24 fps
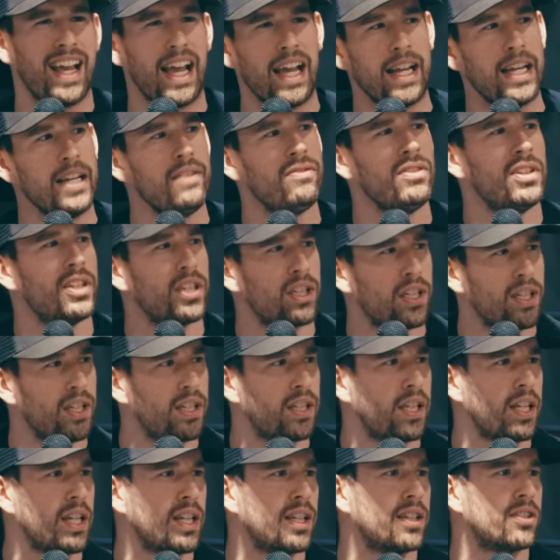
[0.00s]
and even the good
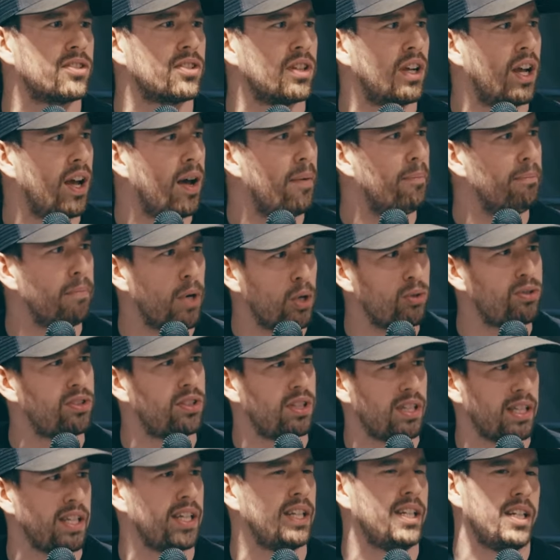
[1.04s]
kings
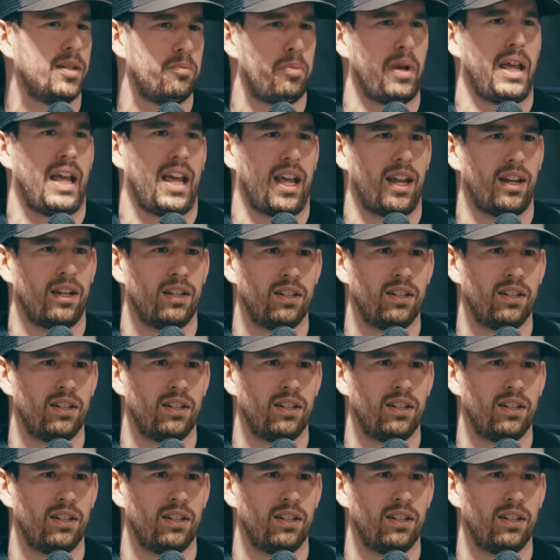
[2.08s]
mostly ended bad.